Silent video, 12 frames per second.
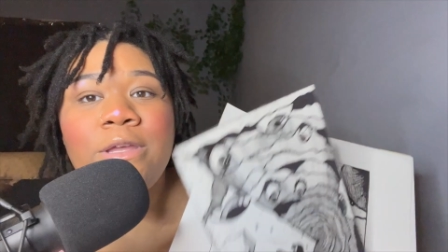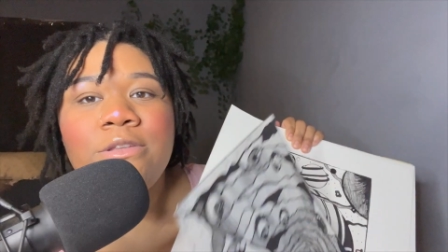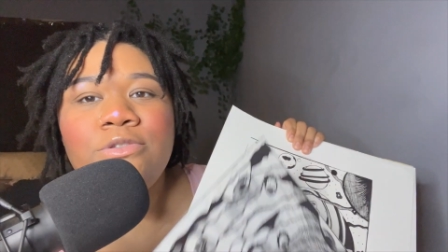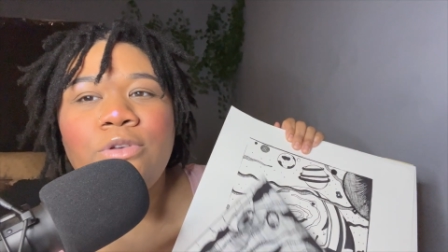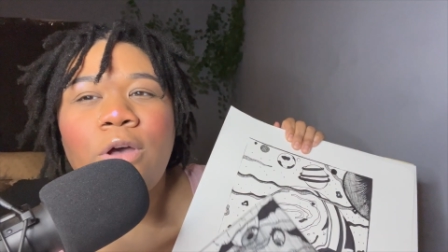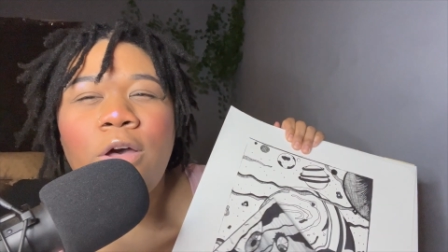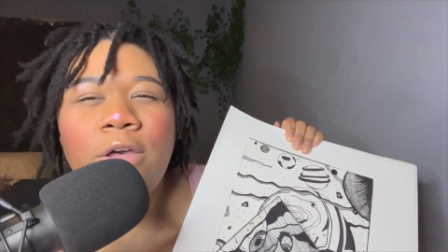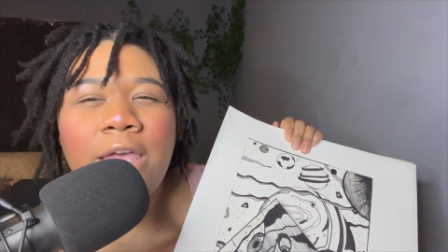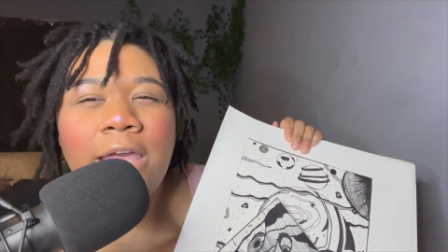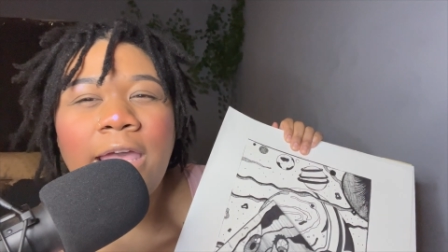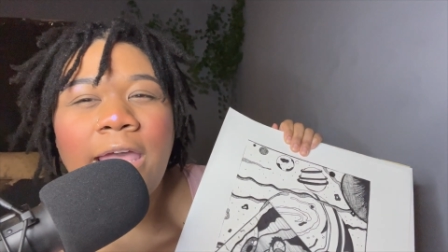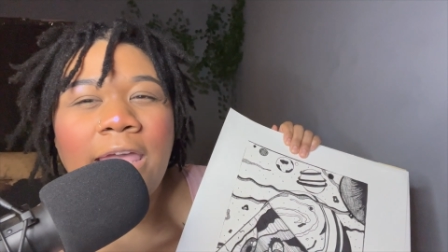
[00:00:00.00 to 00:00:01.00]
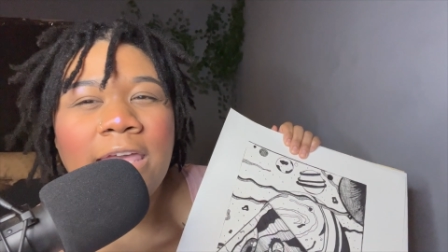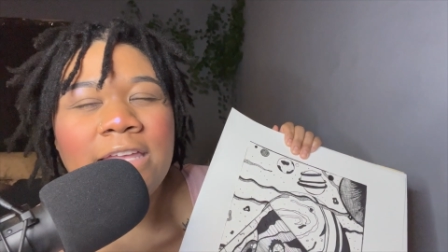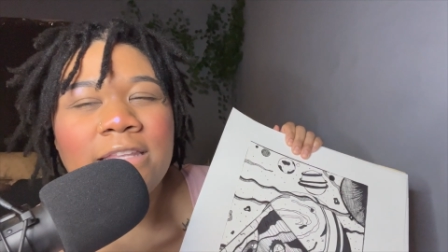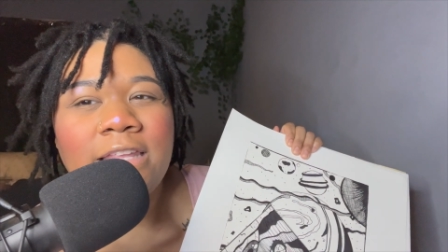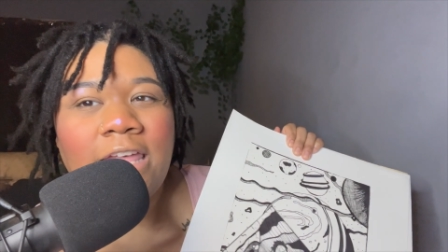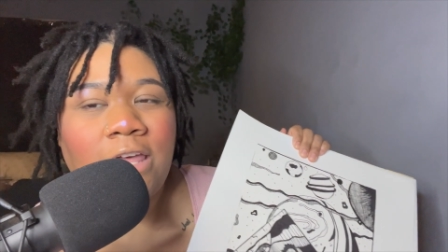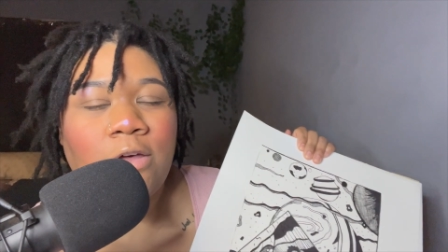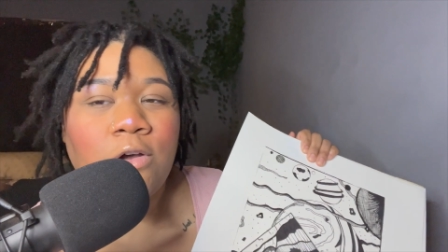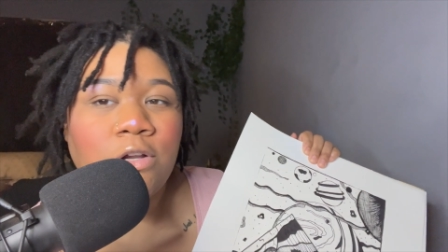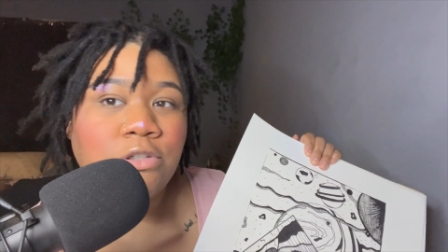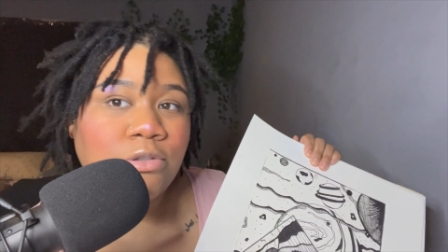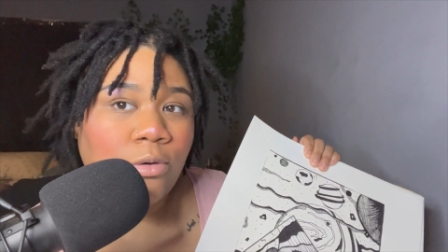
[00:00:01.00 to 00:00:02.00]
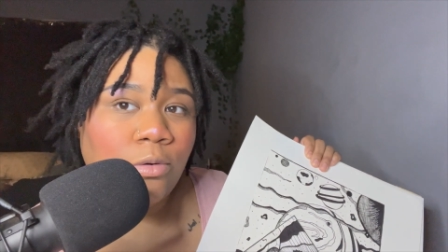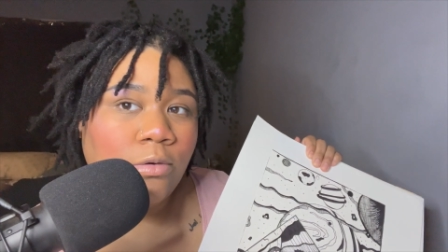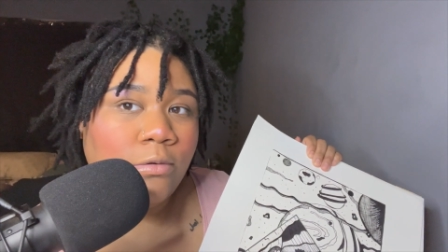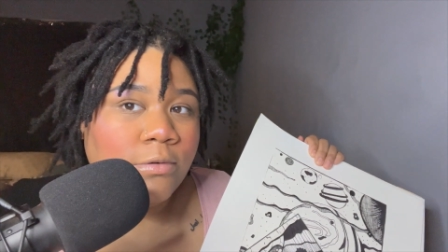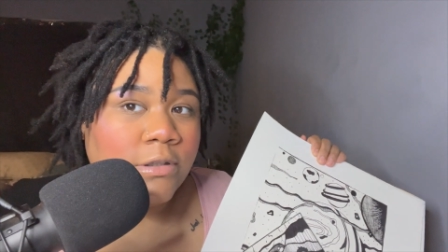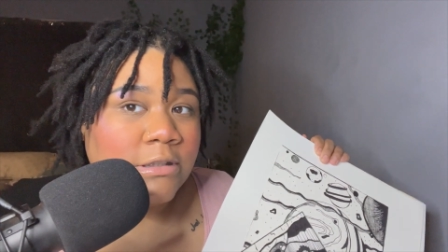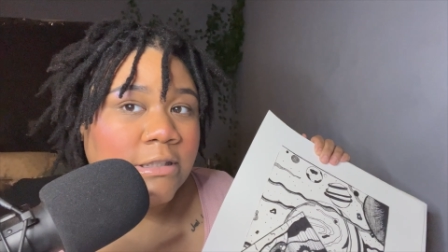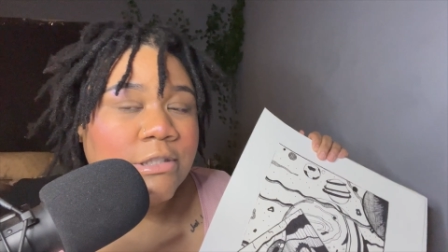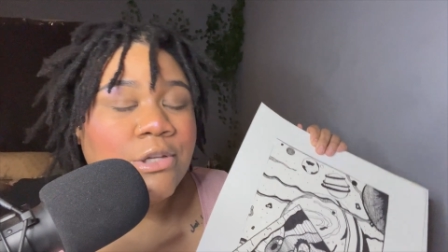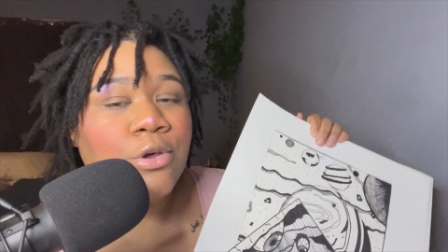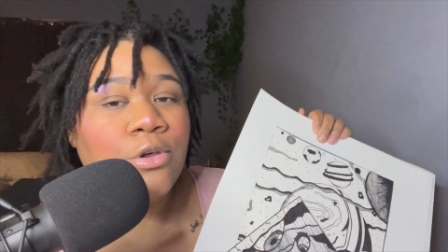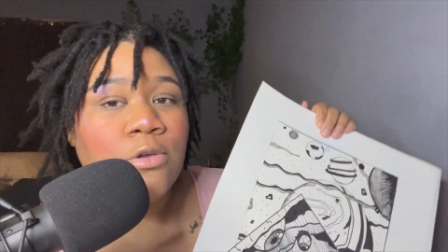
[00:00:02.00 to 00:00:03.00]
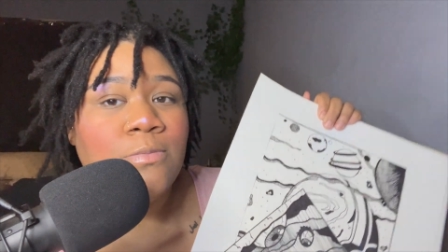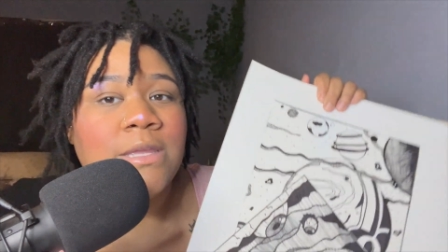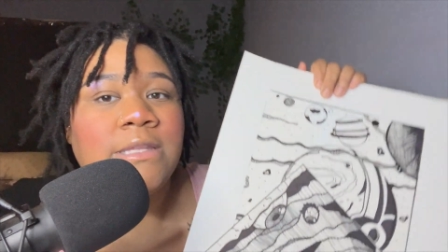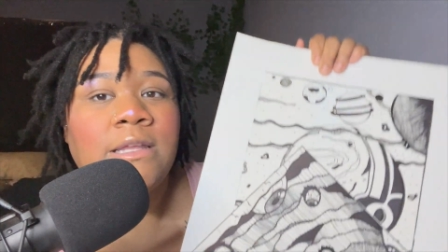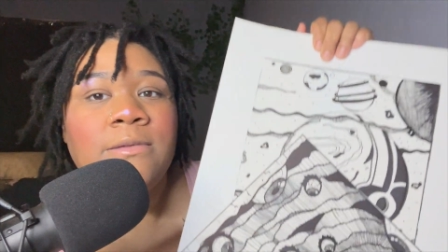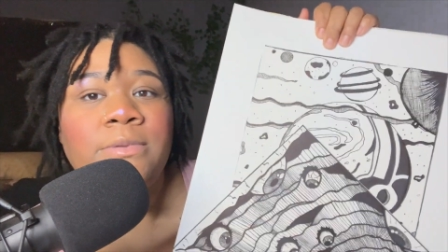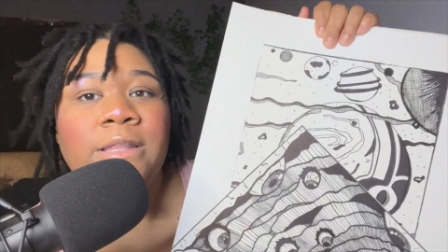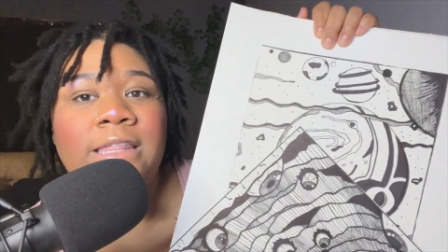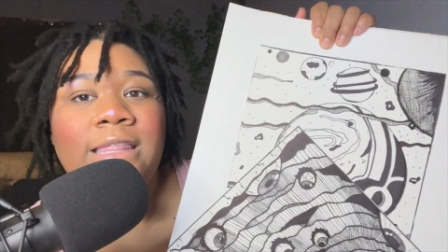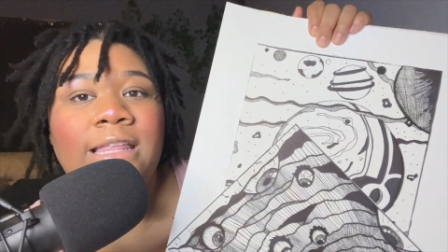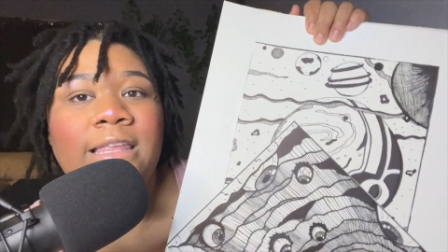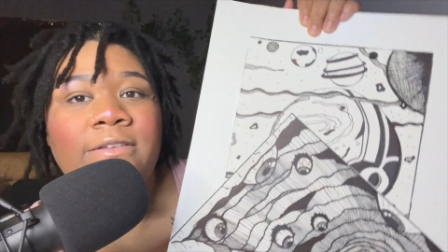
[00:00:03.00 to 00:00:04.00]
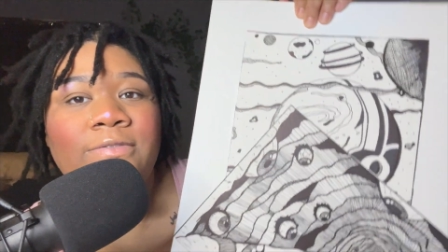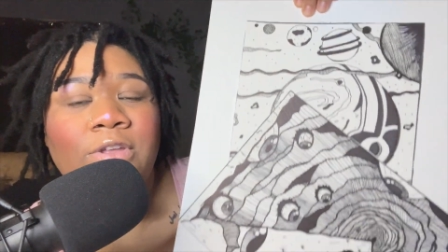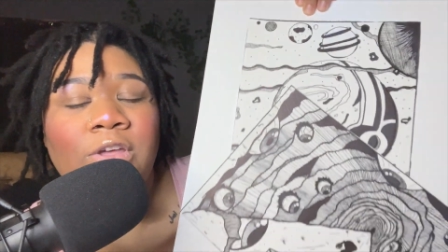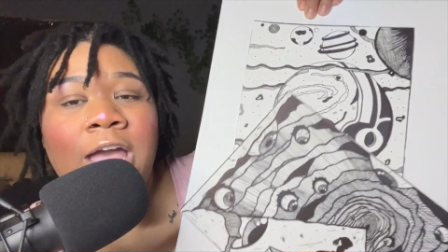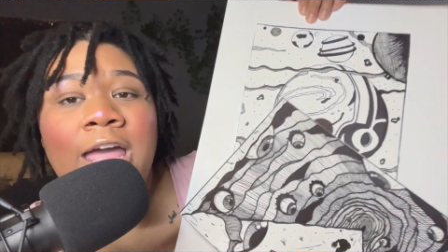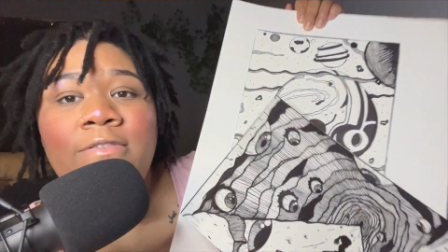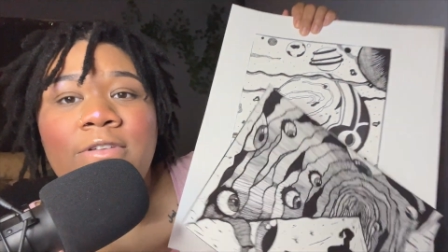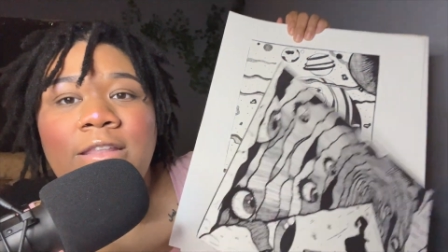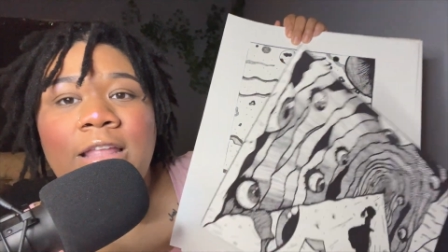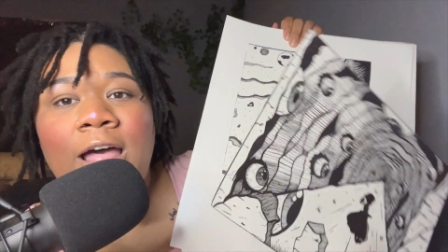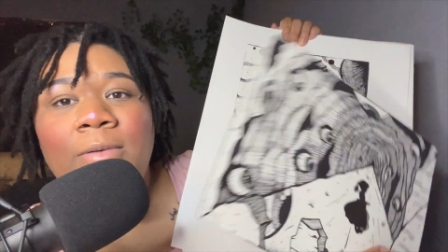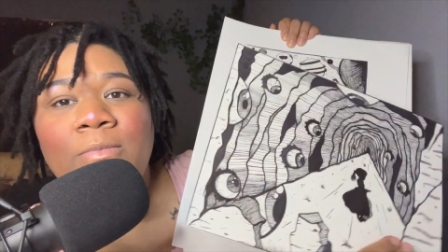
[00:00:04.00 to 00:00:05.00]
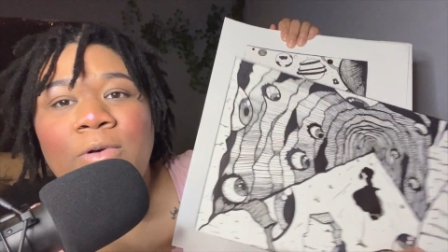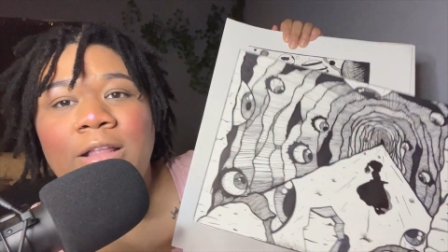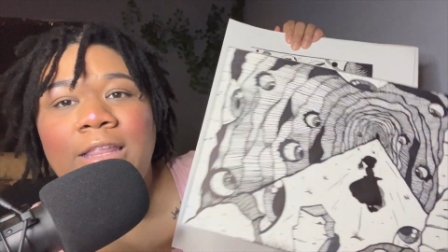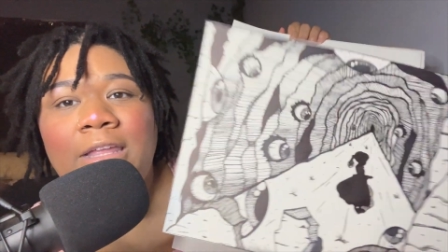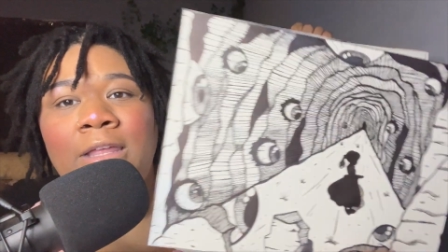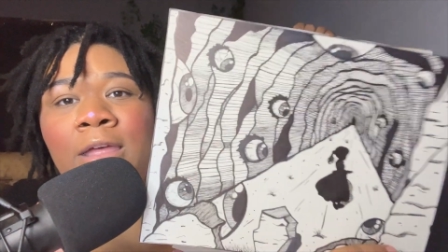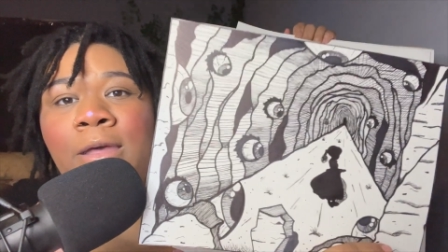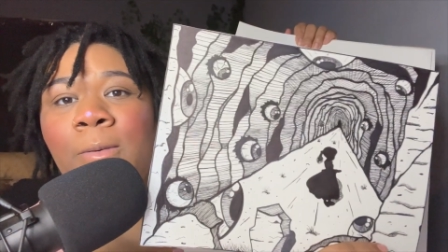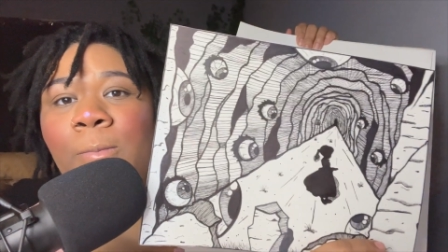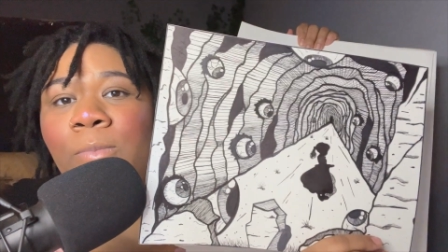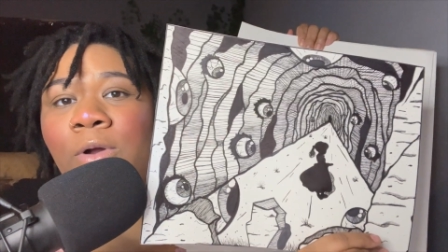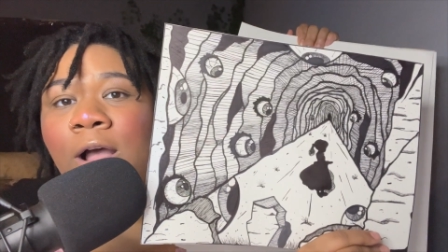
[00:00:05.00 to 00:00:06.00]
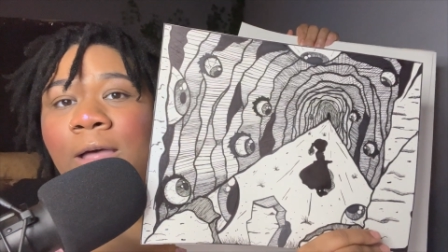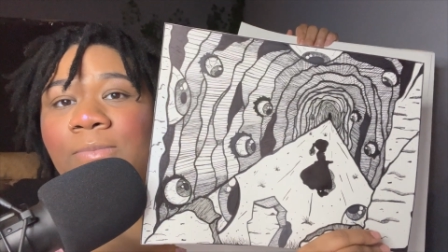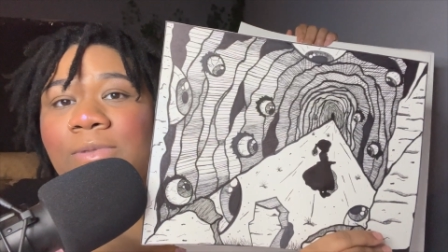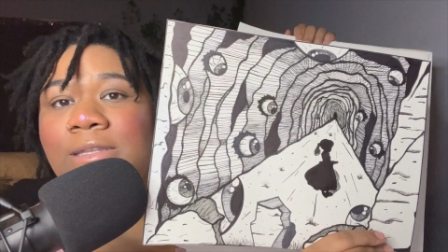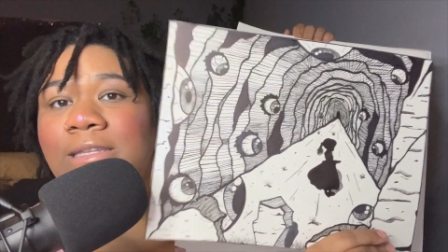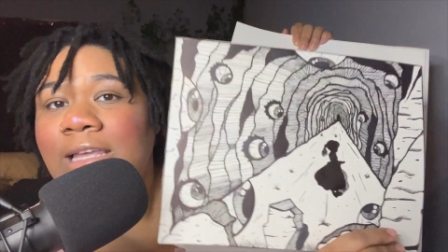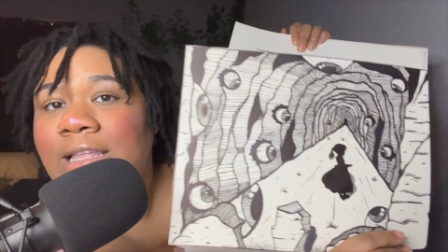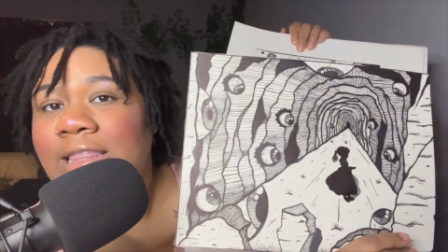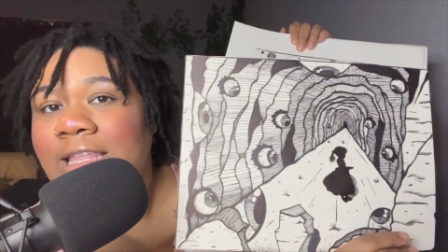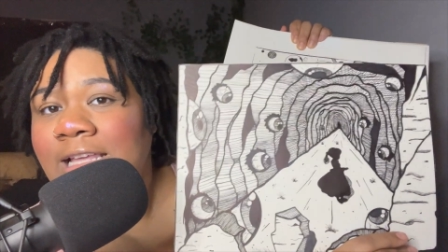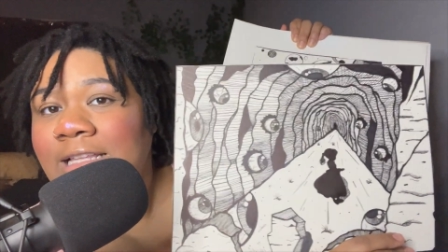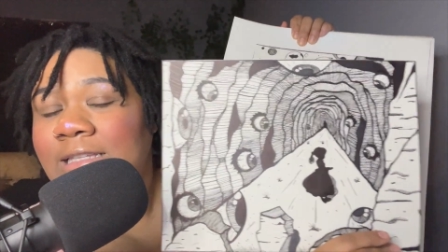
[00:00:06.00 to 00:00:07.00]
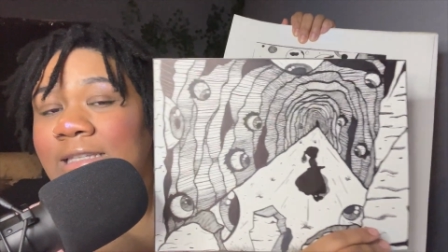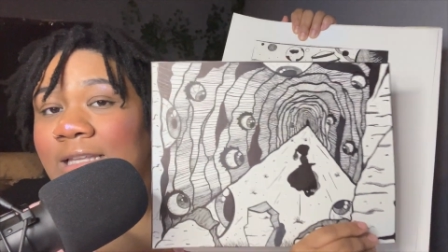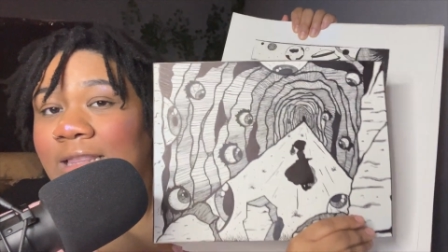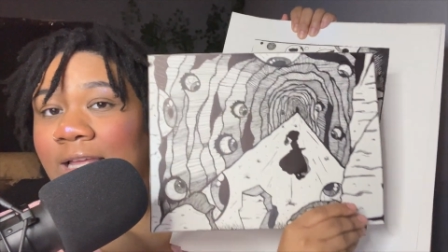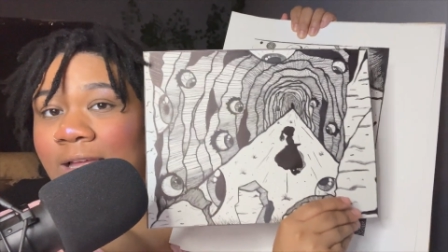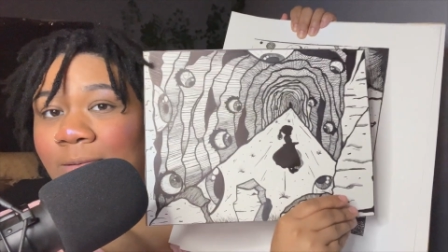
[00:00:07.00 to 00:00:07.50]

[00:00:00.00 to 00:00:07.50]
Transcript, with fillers: Drawing in like art school versus home is completely different. You have a lot more like prompts and things to think